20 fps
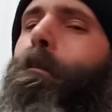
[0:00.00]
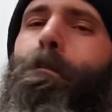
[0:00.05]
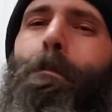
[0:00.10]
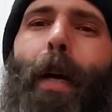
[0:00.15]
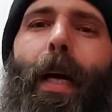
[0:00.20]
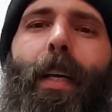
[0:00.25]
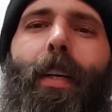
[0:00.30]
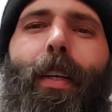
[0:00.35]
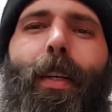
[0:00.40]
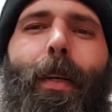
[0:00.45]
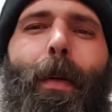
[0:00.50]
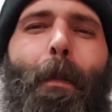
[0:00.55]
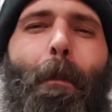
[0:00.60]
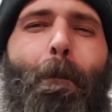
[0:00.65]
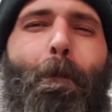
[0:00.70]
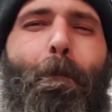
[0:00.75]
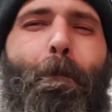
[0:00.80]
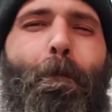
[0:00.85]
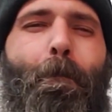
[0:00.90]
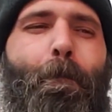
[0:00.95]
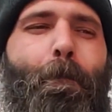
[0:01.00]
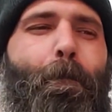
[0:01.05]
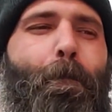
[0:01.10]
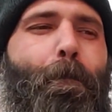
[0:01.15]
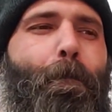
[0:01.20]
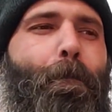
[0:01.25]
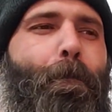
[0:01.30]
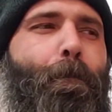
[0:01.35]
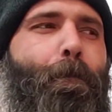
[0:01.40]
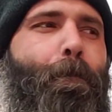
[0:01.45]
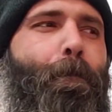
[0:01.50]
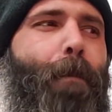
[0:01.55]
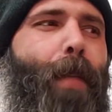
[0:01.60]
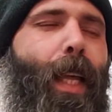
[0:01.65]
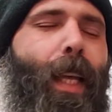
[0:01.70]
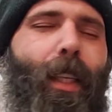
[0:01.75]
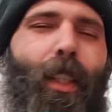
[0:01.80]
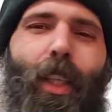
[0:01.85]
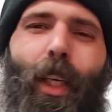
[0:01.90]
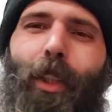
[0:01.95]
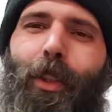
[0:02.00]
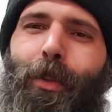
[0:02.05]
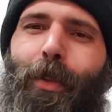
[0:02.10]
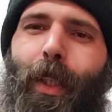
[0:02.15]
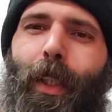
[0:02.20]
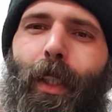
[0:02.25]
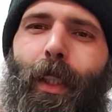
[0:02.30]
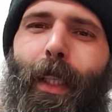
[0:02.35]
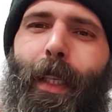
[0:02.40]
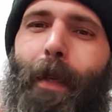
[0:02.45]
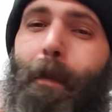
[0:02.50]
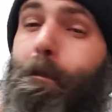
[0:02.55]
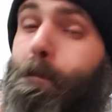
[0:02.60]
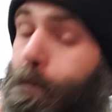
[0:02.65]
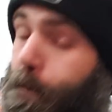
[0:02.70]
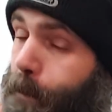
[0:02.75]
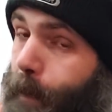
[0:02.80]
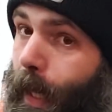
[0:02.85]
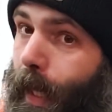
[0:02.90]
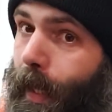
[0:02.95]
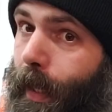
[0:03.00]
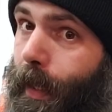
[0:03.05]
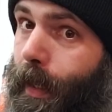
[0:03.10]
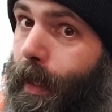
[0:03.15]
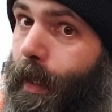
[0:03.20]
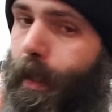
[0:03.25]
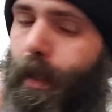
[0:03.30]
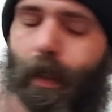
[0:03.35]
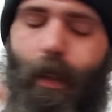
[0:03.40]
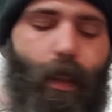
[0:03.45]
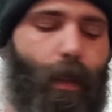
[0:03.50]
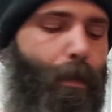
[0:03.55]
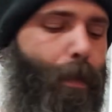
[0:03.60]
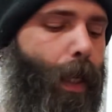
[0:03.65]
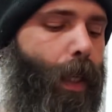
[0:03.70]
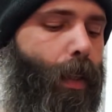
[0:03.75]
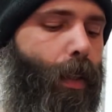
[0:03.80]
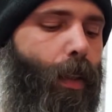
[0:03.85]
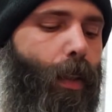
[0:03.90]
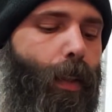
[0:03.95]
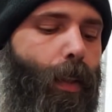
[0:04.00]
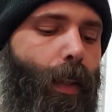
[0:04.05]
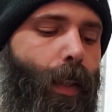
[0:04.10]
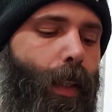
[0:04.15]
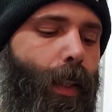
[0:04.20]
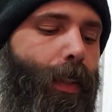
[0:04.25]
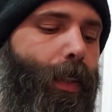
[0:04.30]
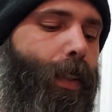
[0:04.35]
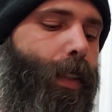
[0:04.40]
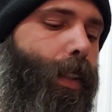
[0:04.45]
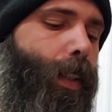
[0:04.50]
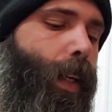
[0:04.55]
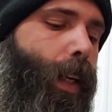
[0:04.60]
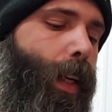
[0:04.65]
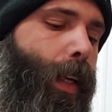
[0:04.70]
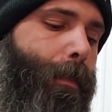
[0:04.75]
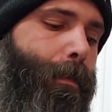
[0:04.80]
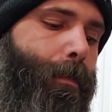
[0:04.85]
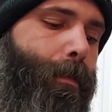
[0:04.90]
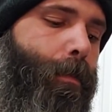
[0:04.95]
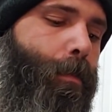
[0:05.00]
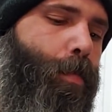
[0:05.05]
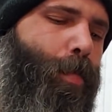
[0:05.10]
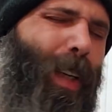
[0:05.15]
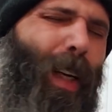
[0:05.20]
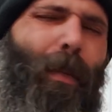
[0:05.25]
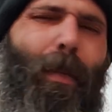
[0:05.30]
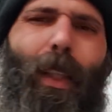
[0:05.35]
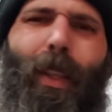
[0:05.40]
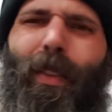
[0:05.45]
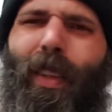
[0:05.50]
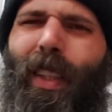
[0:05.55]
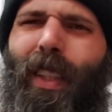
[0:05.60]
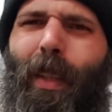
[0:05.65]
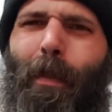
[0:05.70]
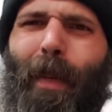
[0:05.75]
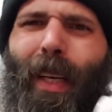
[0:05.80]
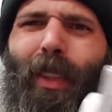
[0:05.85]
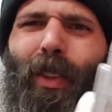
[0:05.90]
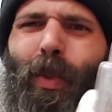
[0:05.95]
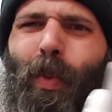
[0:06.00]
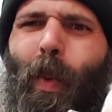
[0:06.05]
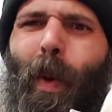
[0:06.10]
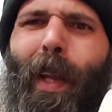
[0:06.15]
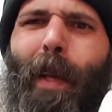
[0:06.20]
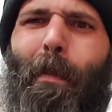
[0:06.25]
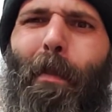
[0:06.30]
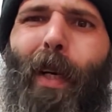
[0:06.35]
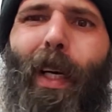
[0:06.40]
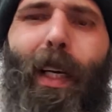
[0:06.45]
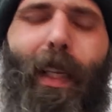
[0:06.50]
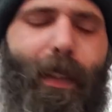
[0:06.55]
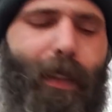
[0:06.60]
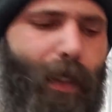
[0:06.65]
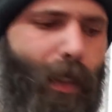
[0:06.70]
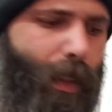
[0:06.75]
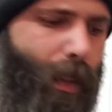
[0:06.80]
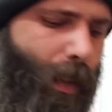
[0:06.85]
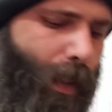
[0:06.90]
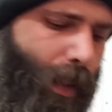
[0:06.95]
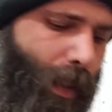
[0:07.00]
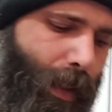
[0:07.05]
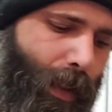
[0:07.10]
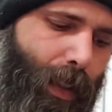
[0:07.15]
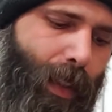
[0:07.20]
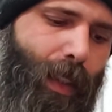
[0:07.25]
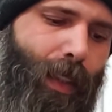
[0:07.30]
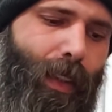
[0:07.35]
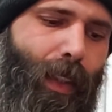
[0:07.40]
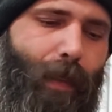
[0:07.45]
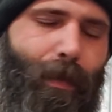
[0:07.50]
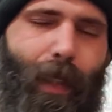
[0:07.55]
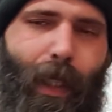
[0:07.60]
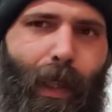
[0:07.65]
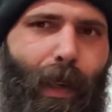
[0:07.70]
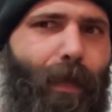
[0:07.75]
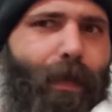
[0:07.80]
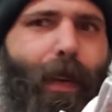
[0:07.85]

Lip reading: better industrially made competitor to this, probably run you about 20 bucks. So I figure